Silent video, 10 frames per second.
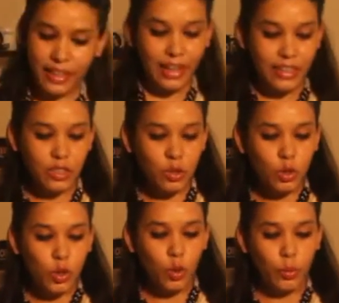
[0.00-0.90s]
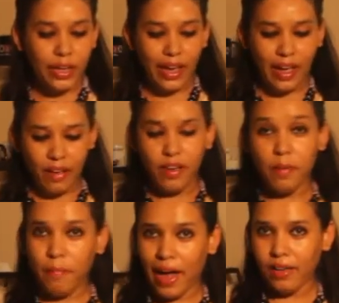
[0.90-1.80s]
guys. So we have
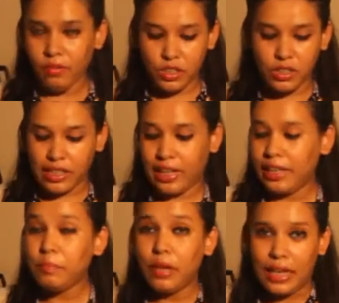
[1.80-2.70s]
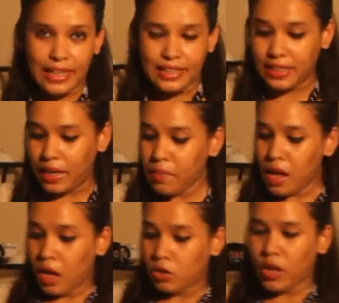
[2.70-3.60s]
a pan which is getting heated up.
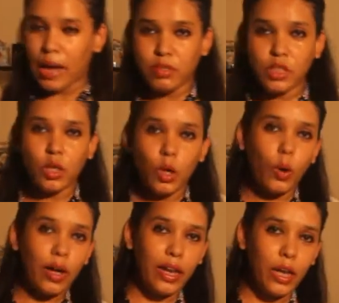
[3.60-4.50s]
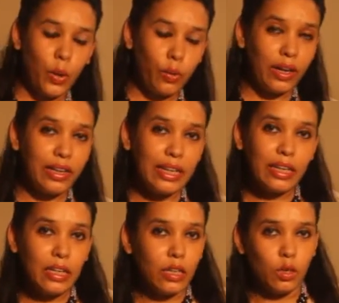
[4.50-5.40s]
So I'm just going to go ahead and
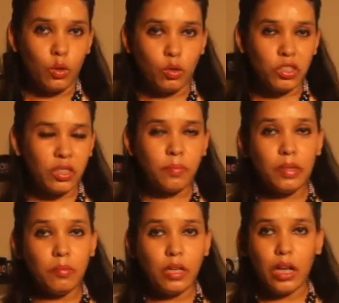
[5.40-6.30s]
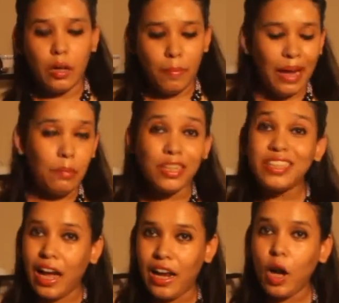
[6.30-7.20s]
quickly roast up my
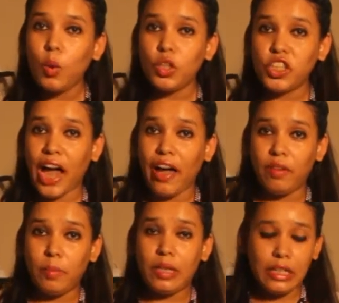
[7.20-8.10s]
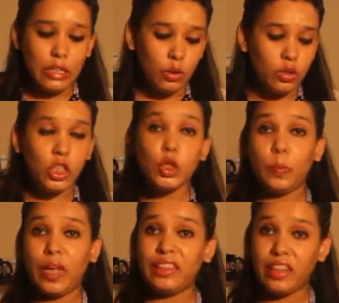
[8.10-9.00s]
masala which I will be using to
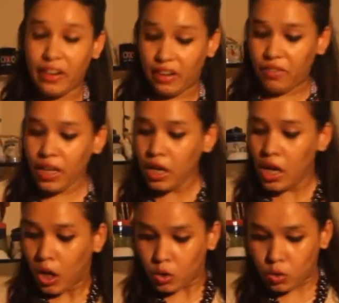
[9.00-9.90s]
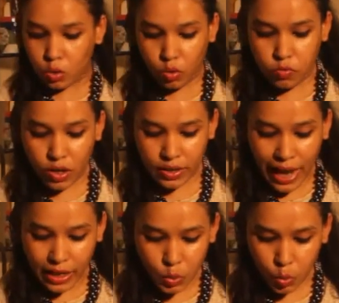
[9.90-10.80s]
make the gravy. So for
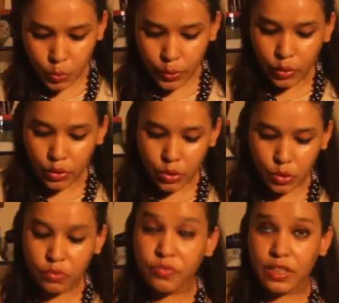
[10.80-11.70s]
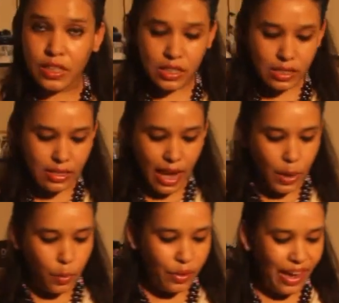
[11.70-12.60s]
that, what we're going to do first is
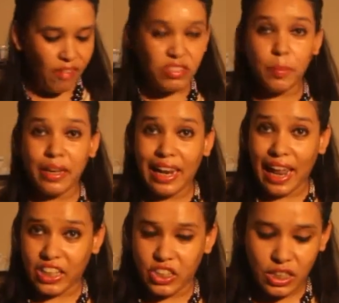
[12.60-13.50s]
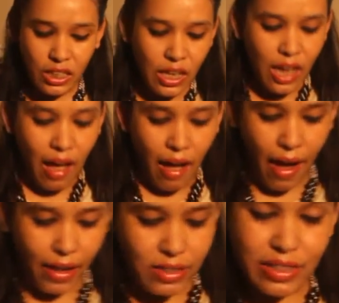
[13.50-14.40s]
that we have some elaichi
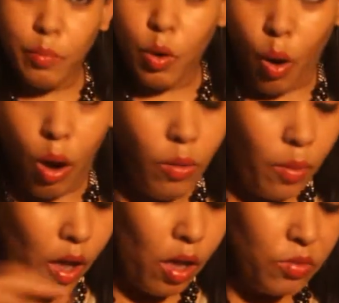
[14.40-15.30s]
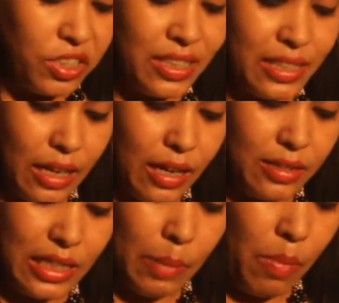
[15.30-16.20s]
and some long, which is
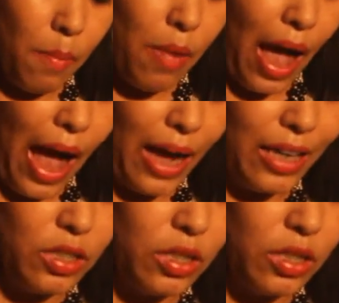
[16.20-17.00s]
cinnamon and